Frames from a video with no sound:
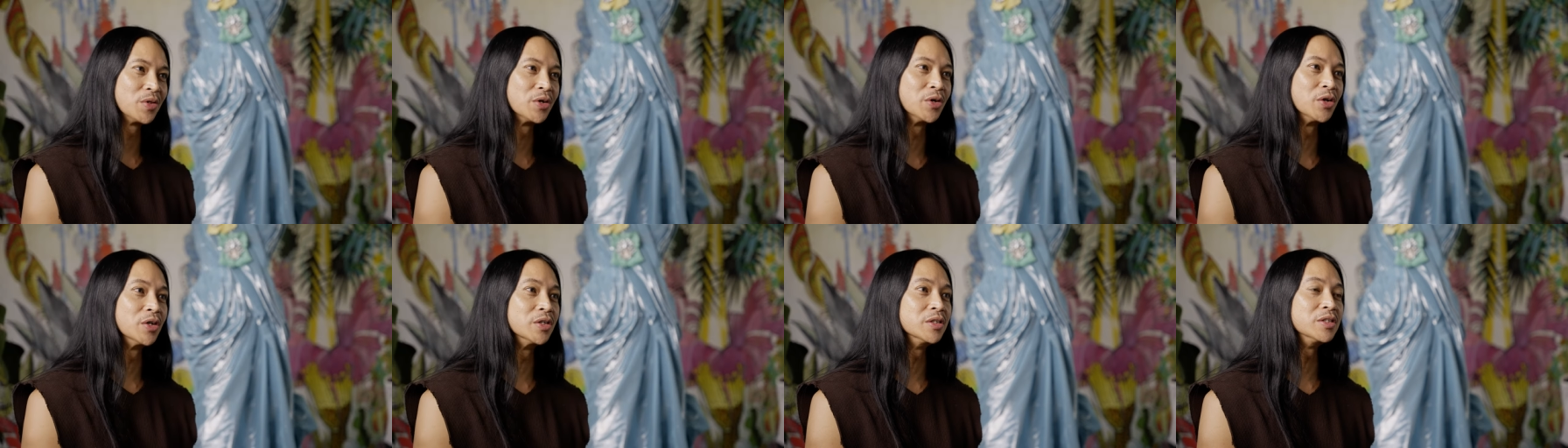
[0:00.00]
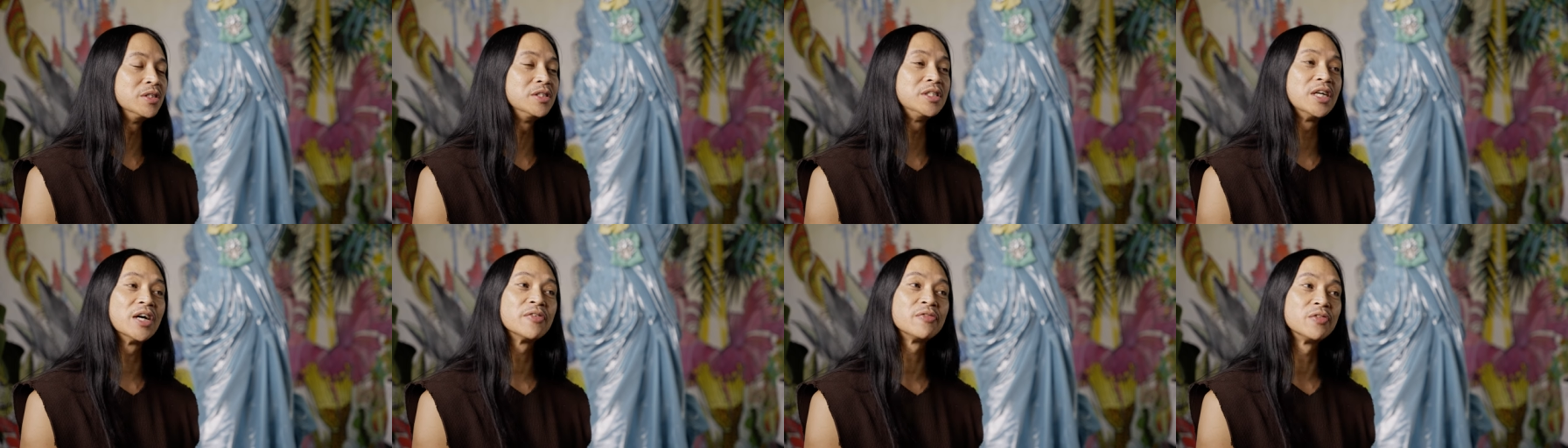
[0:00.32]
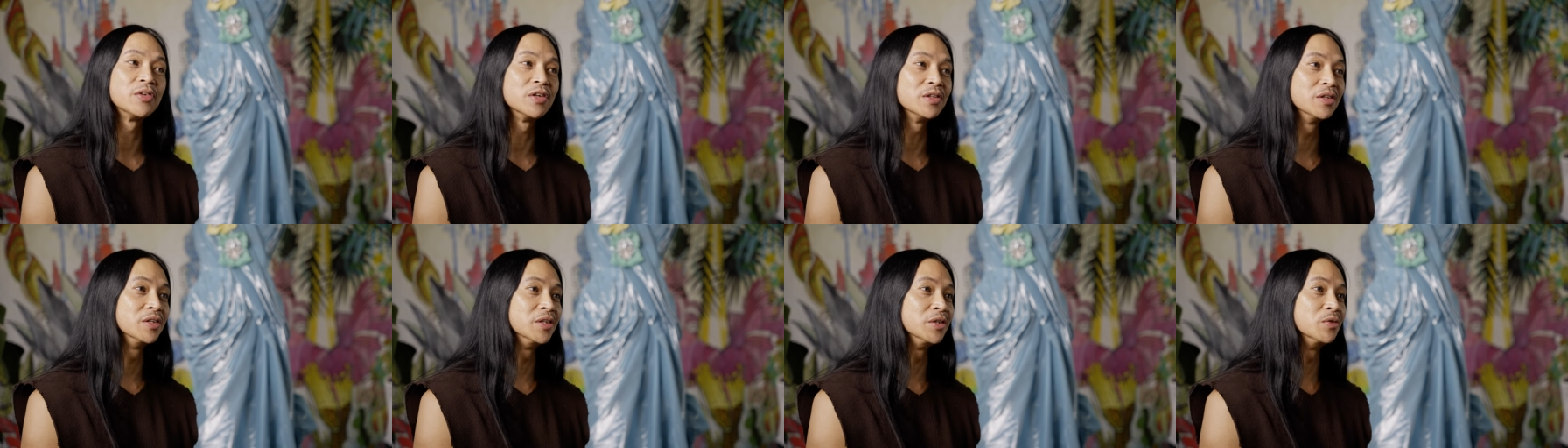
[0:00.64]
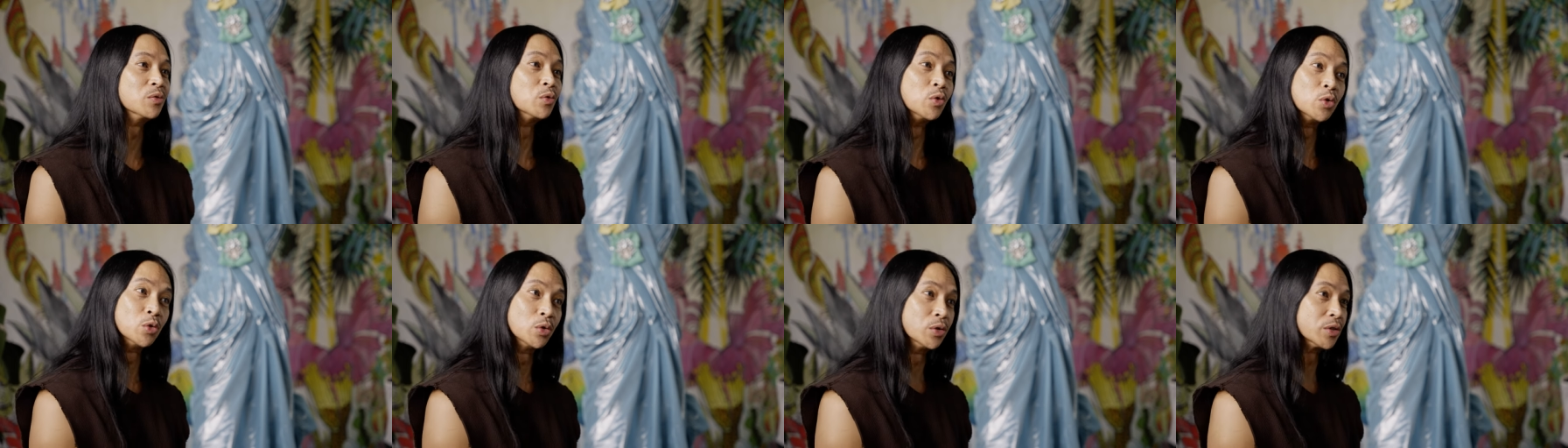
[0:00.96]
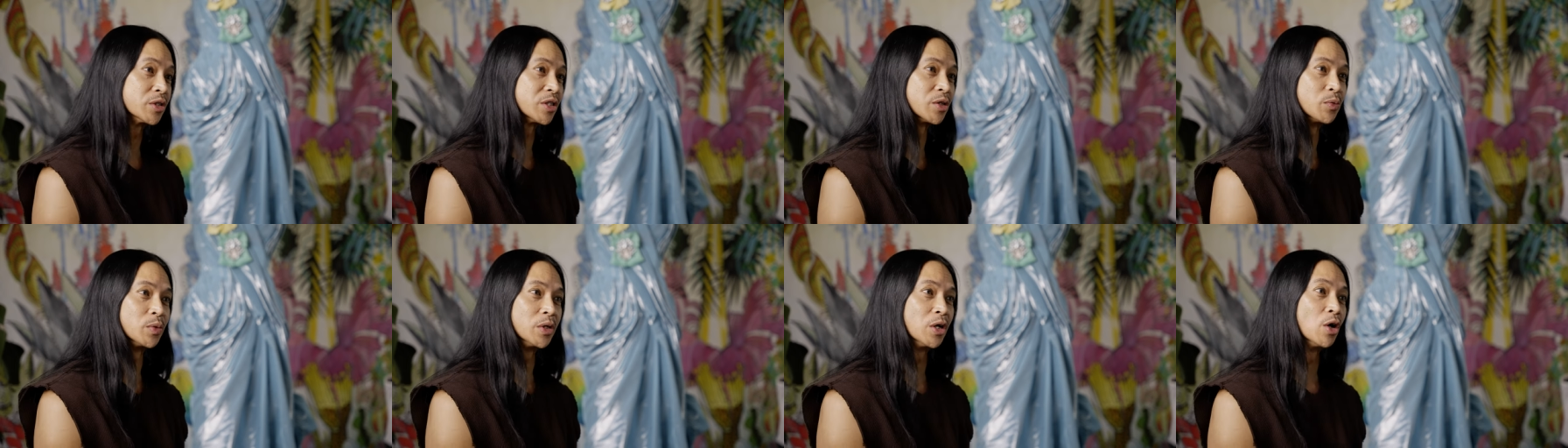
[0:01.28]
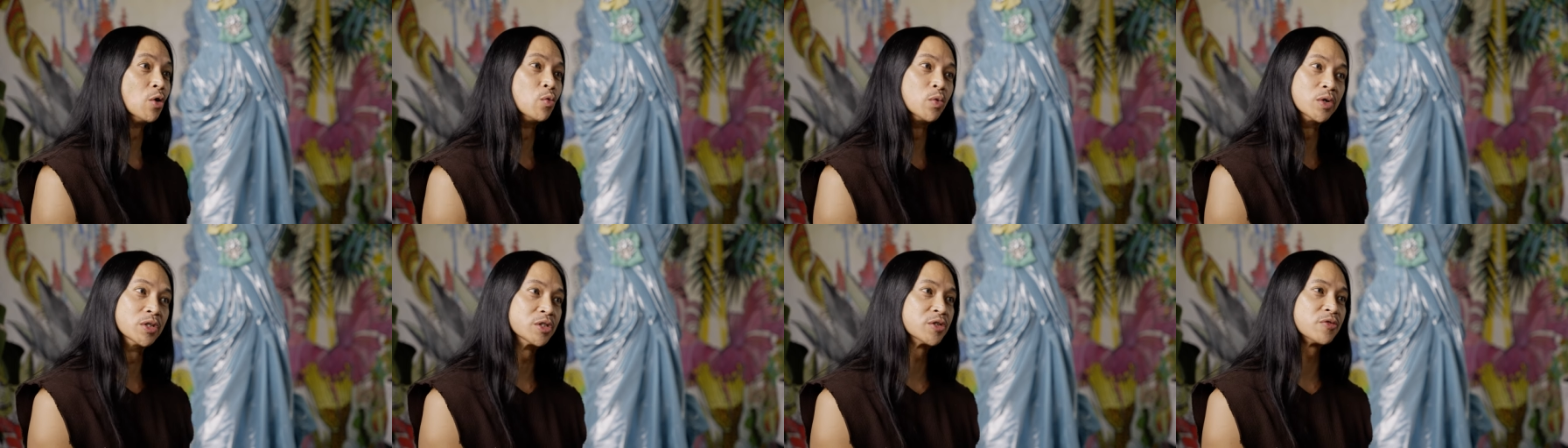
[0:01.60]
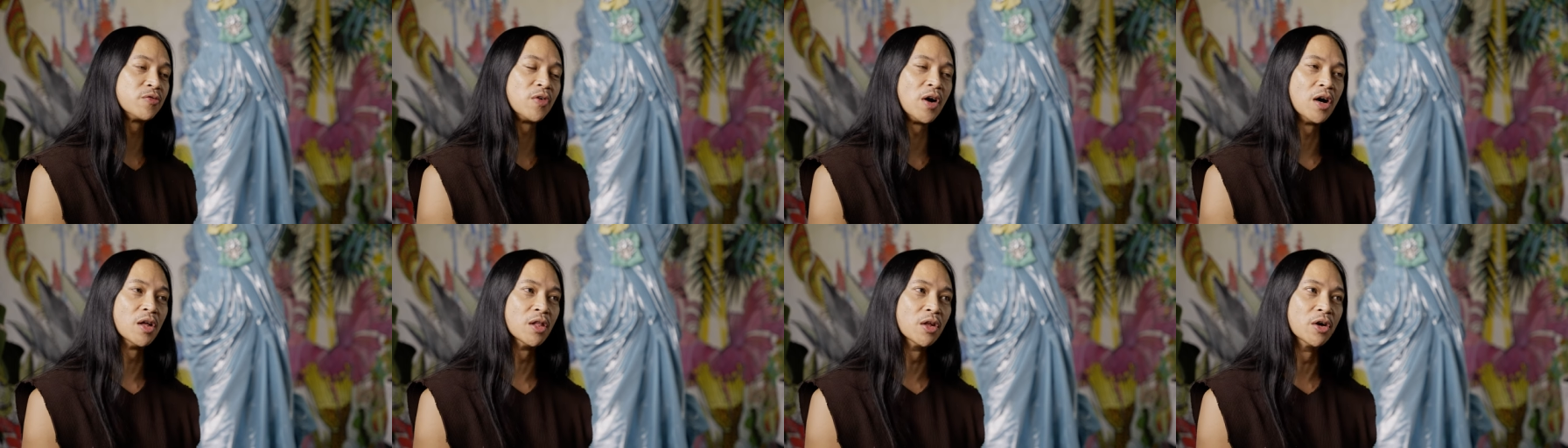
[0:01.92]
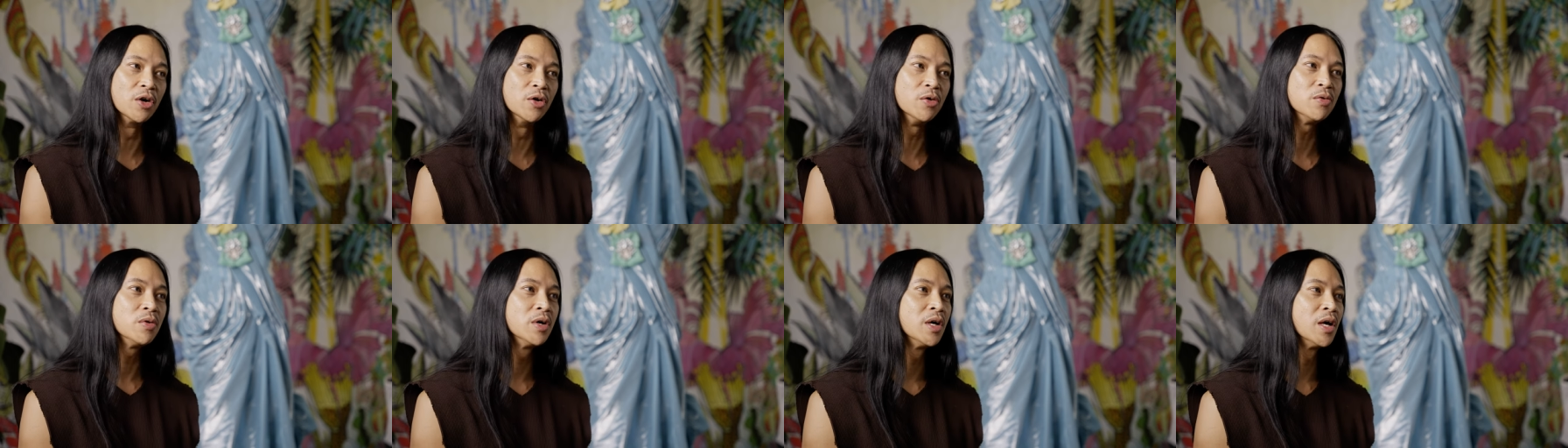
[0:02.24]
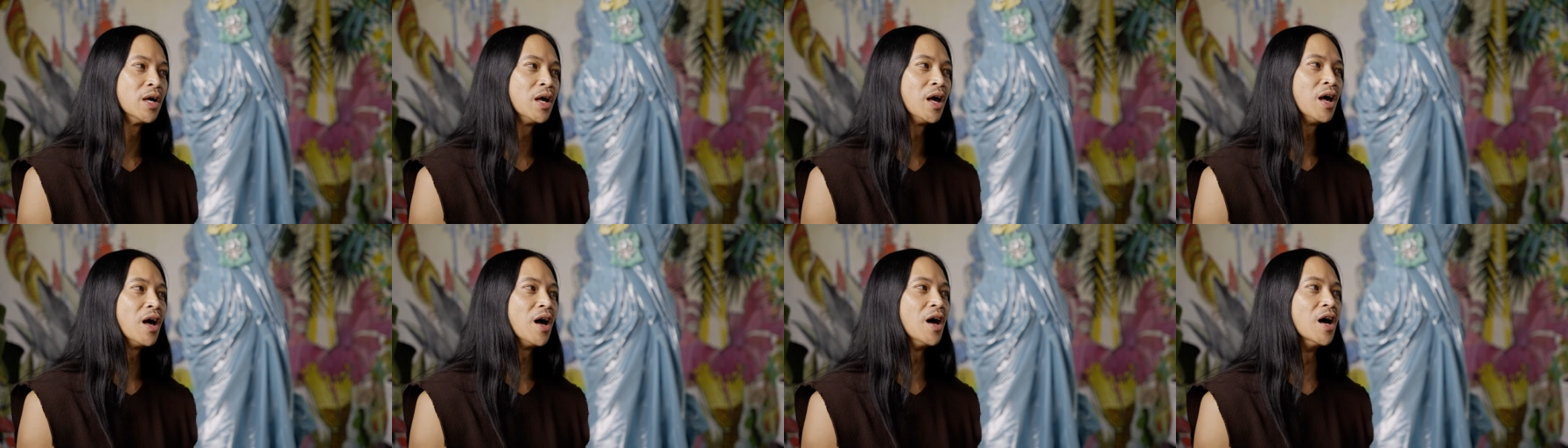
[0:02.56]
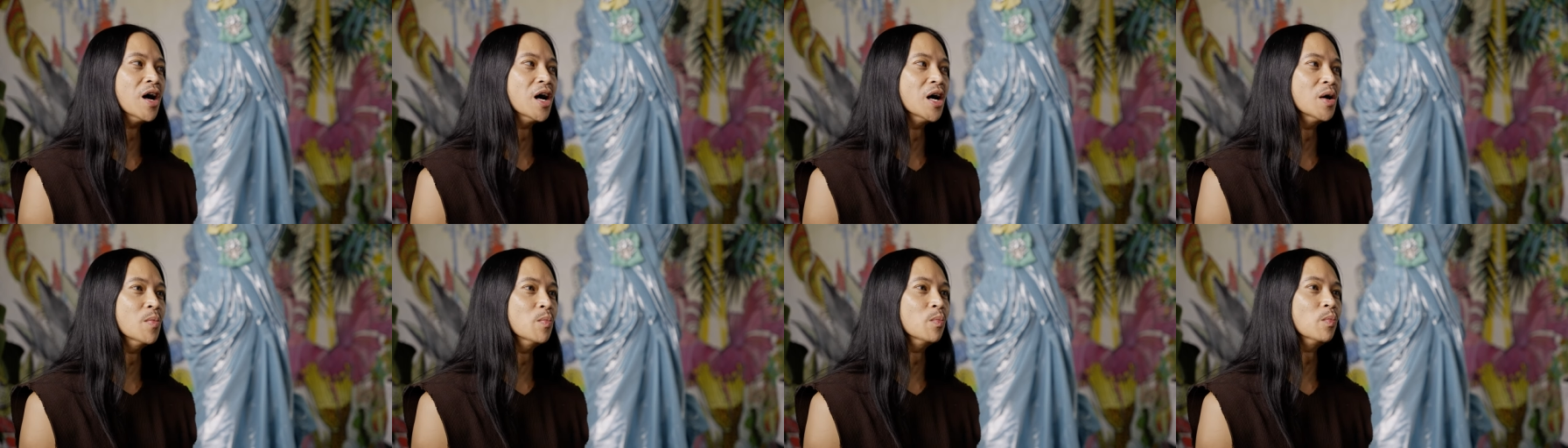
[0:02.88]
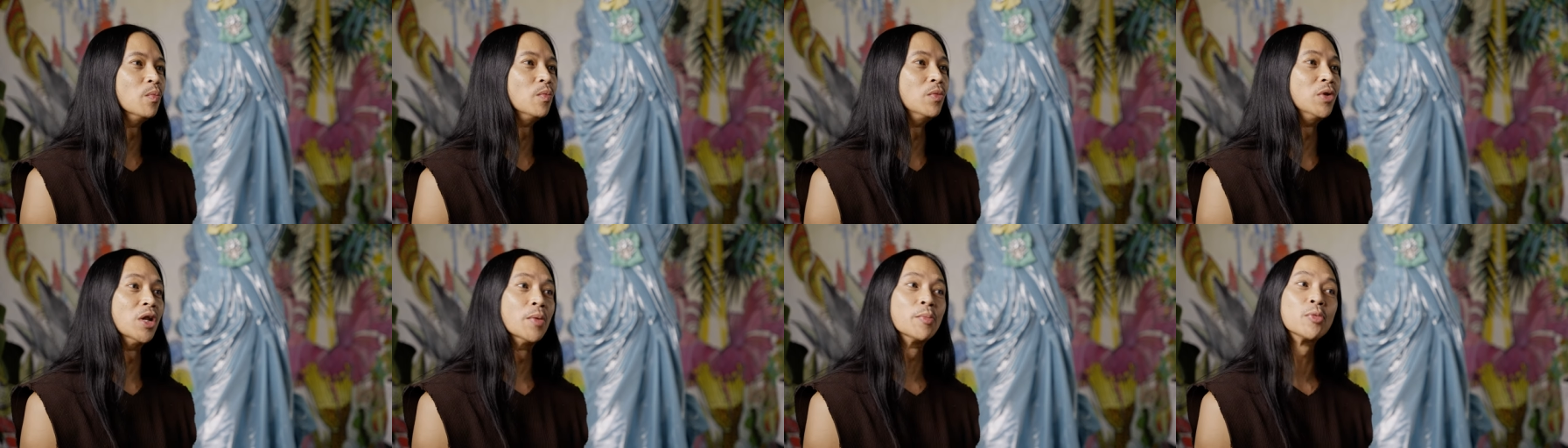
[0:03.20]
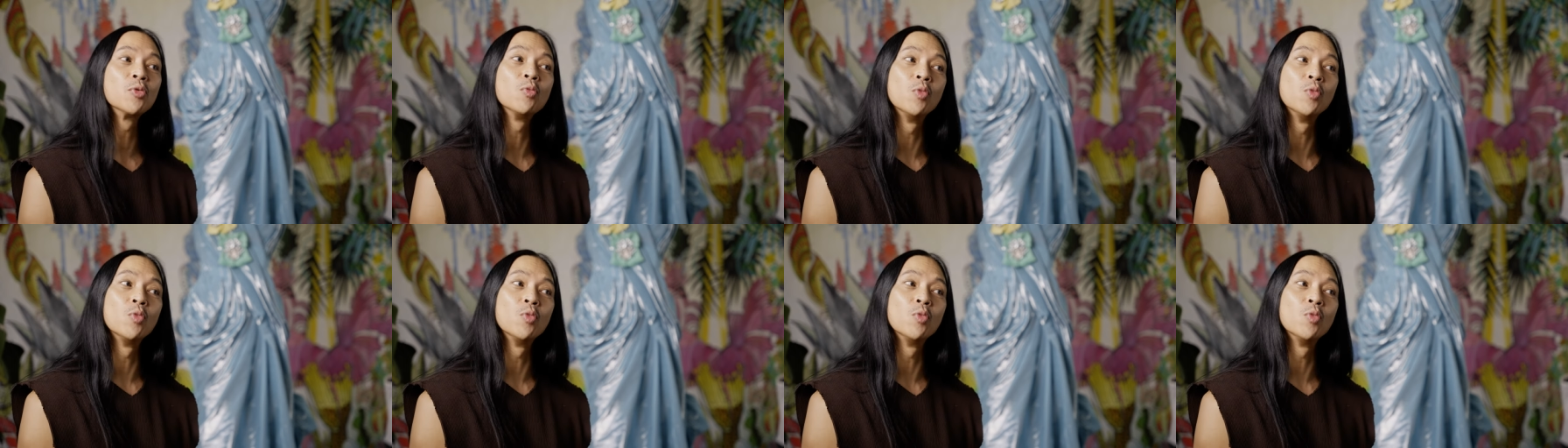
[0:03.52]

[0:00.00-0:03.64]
there are definitely rules that we always follow. Um, number